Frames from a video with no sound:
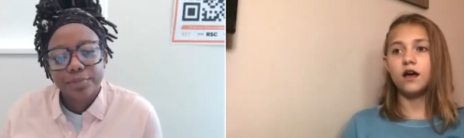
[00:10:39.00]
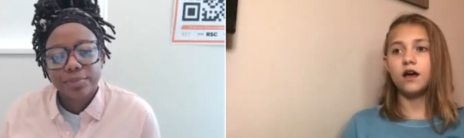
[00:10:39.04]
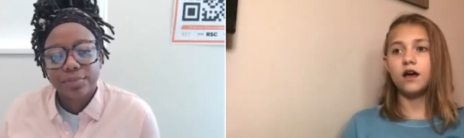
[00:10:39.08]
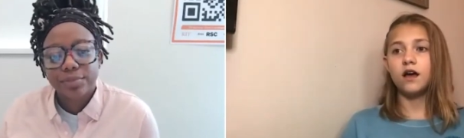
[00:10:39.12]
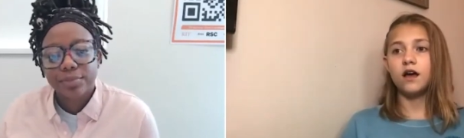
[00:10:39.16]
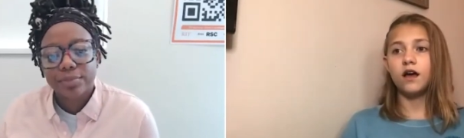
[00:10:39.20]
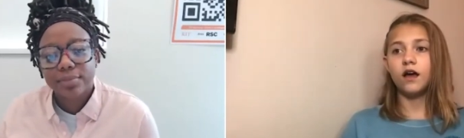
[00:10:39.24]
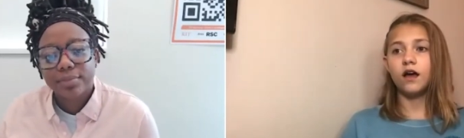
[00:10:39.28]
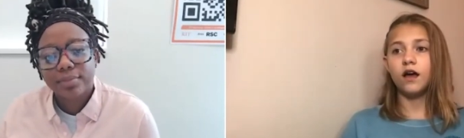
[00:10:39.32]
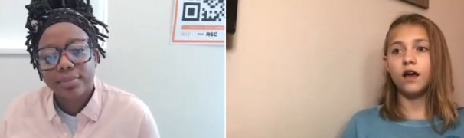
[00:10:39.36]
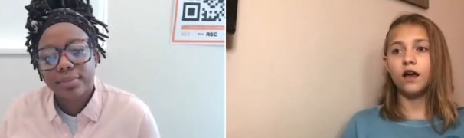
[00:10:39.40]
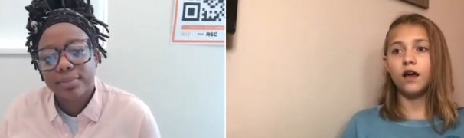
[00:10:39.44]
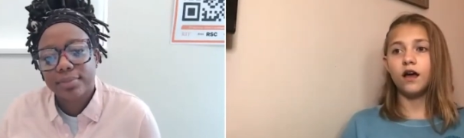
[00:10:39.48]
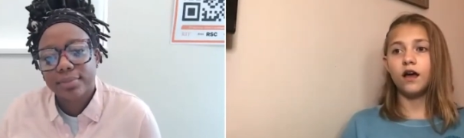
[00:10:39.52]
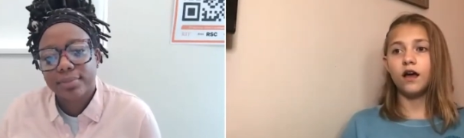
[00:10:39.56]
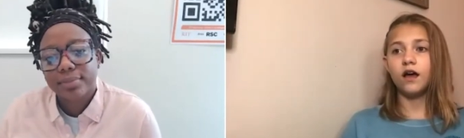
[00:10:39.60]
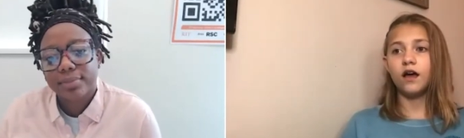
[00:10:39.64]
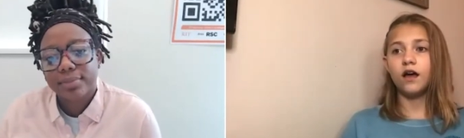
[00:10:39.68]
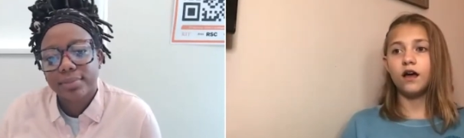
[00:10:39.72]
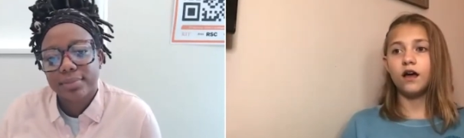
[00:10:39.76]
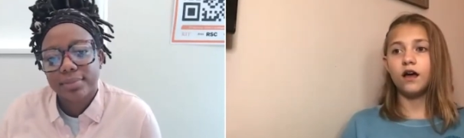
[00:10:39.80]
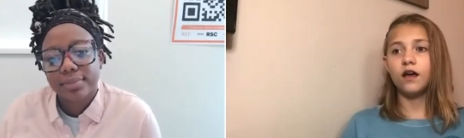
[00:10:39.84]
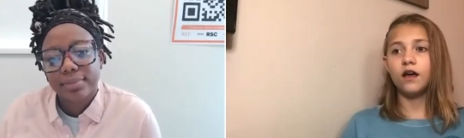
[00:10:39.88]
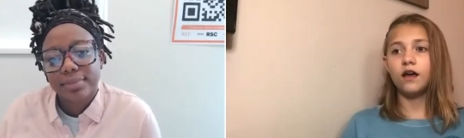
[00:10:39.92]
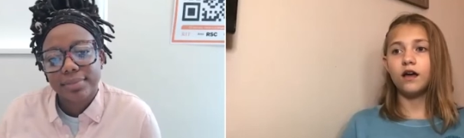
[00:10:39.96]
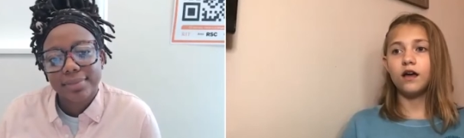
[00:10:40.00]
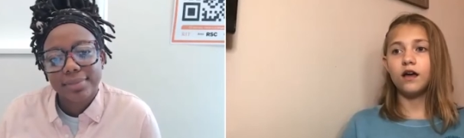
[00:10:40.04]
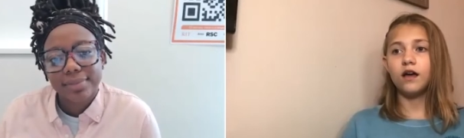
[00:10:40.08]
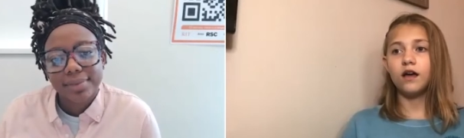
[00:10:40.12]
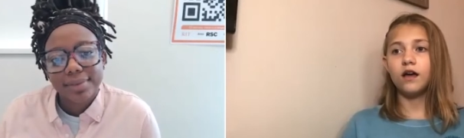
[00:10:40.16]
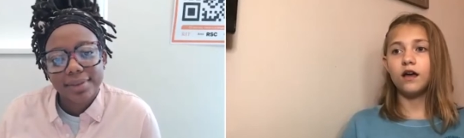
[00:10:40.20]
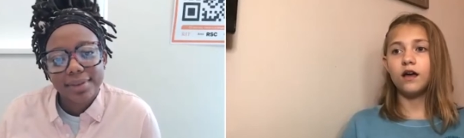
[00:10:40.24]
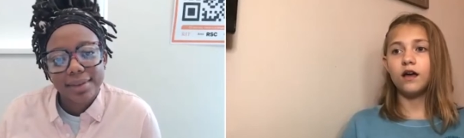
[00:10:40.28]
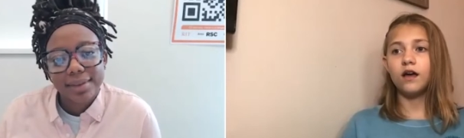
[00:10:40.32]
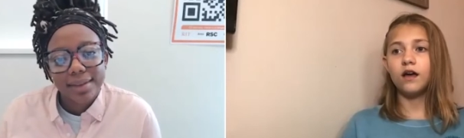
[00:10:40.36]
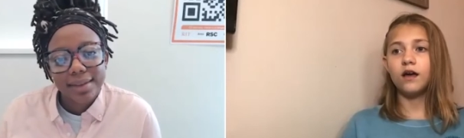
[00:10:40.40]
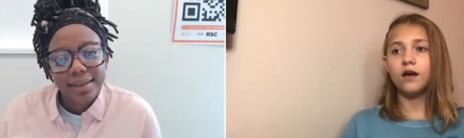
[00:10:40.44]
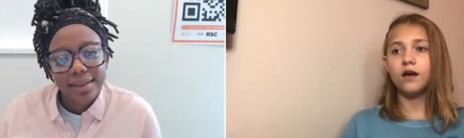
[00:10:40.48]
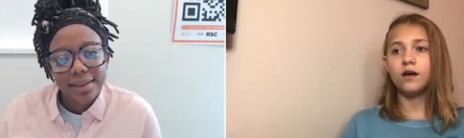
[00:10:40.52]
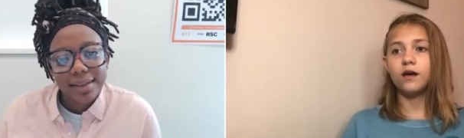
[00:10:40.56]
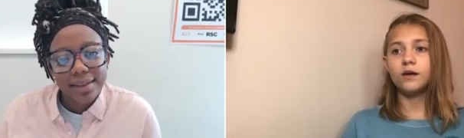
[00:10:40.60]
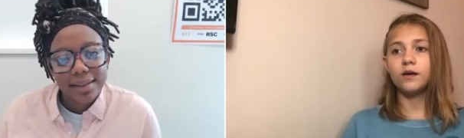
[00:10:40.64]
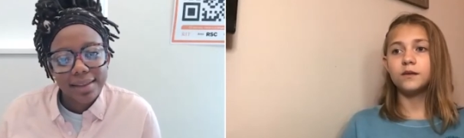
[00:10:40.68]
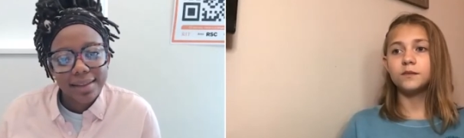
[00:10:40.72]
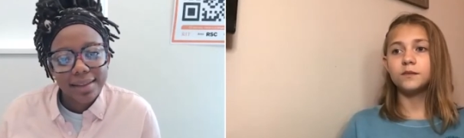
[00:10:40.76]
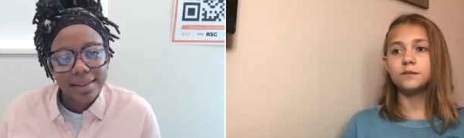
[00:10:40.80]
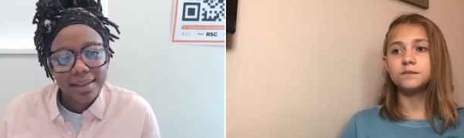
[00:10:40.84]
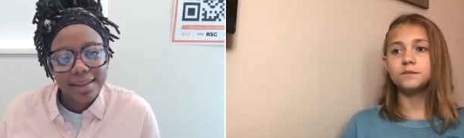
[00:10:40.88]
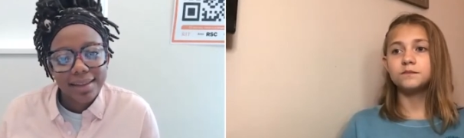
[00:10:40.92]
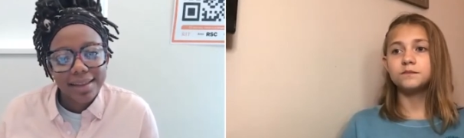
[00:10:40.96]

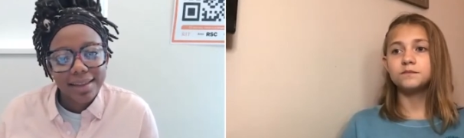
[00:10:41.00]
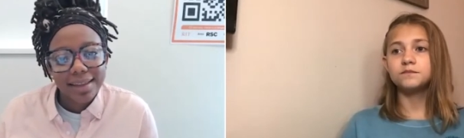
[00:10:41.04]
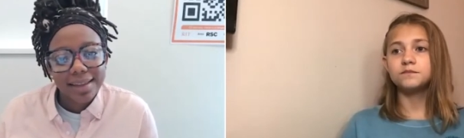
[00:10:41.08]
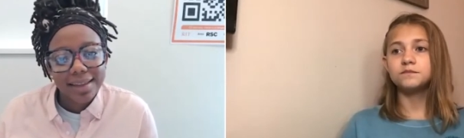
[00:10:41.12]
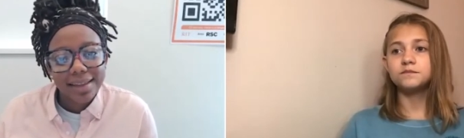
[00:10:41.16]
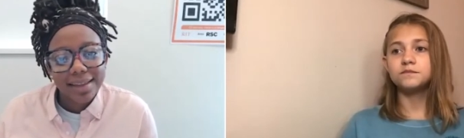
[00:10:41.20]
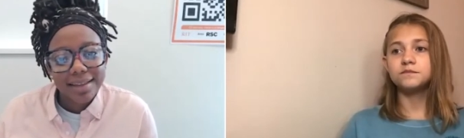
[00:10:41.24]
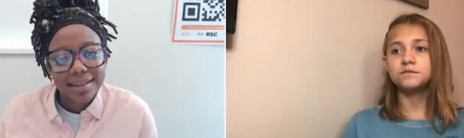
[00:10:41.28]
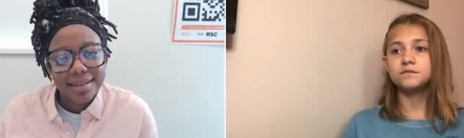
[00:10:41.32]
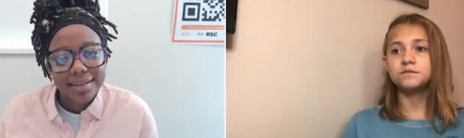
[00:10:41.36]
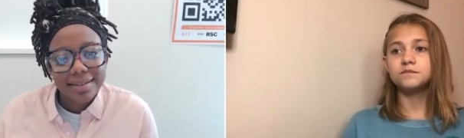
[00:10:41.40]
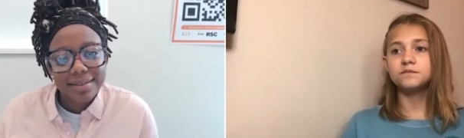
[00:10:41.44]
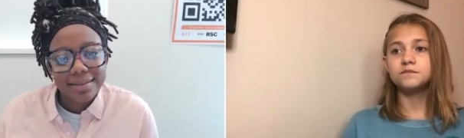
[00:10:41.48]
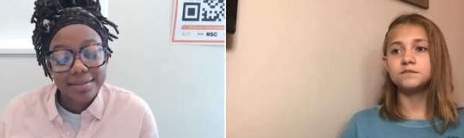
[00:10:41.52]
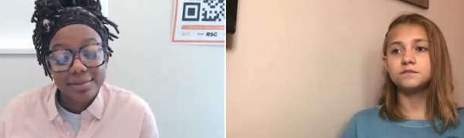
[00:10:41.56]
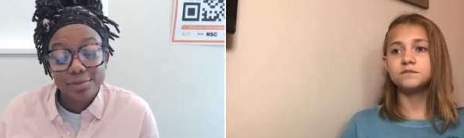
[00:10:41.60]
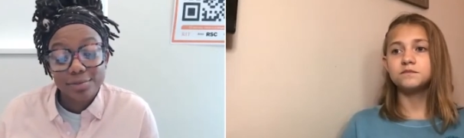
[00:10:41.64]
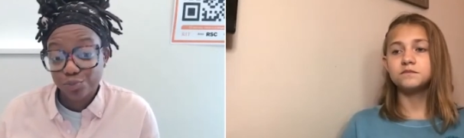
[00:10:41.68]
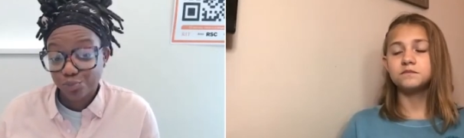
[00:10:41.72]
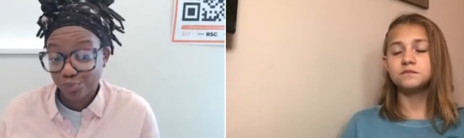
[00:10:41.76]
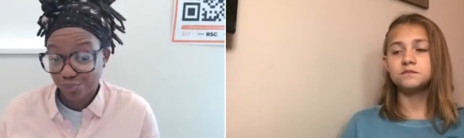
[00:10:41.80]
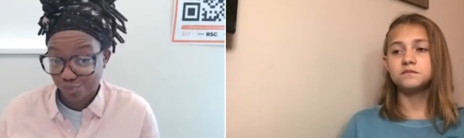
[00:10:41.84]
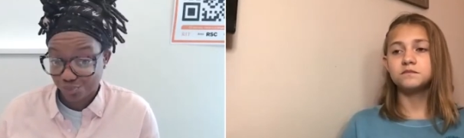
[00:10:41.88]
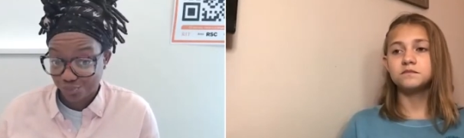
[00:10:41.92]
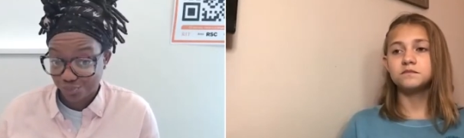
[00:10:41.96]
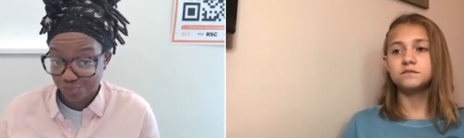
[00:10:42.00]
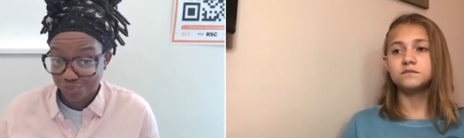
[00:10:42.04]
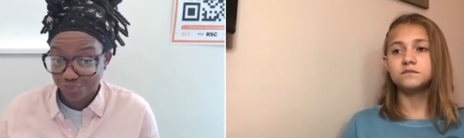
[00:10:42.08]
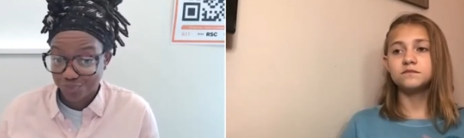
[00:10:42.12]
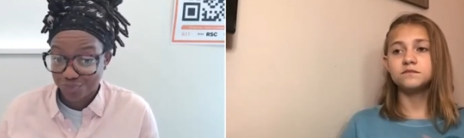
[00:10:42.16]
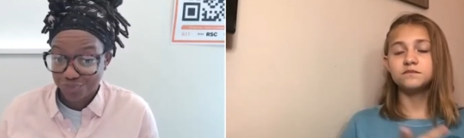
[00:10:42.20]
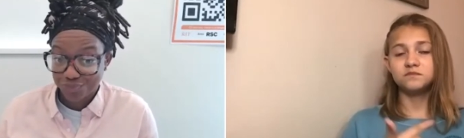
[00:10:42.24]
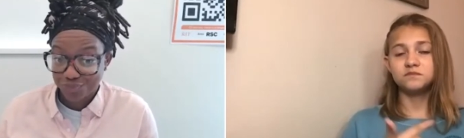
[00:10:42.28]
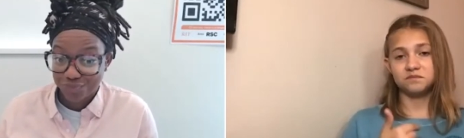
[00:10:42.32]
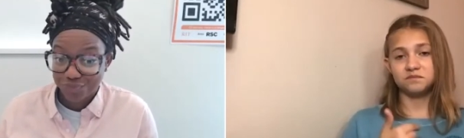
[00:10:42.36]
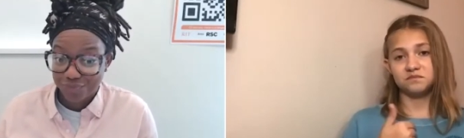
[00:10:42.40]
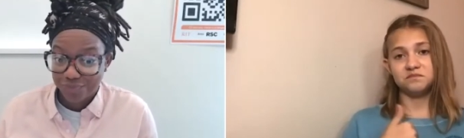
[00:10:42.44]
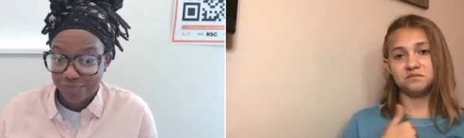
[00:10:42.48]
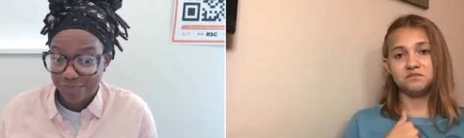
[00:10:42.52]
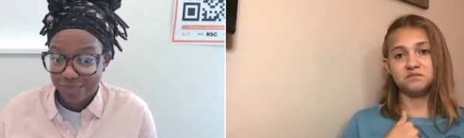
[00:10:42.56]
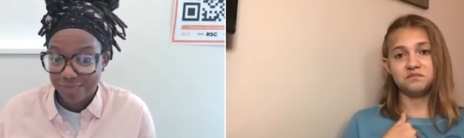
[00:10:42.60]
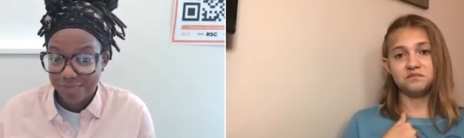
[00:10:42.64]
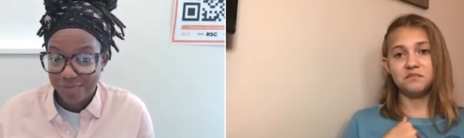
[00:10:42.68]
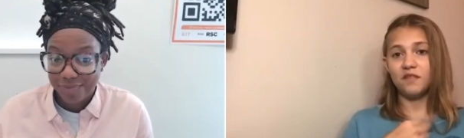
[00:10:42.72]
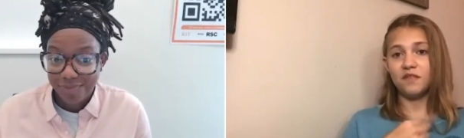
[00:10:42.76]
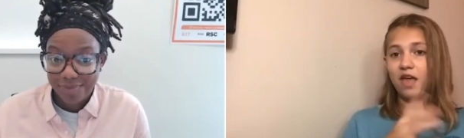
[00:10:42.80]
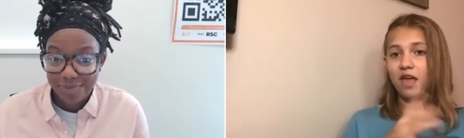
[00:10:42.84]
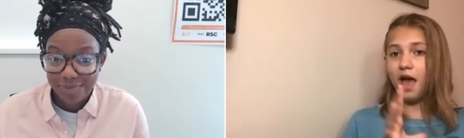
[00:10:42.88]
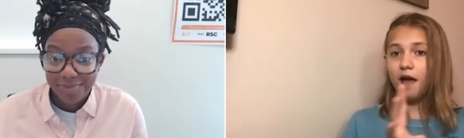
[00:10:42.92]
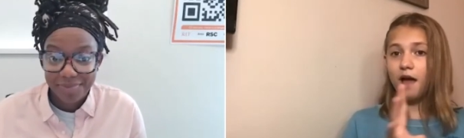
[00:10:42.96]

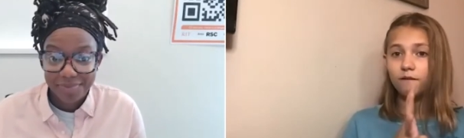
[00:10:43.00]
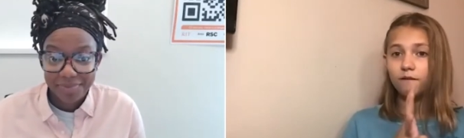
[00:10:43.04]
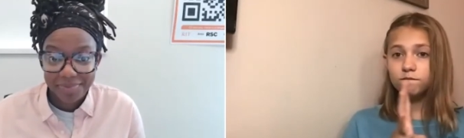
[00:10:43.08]
[no speech]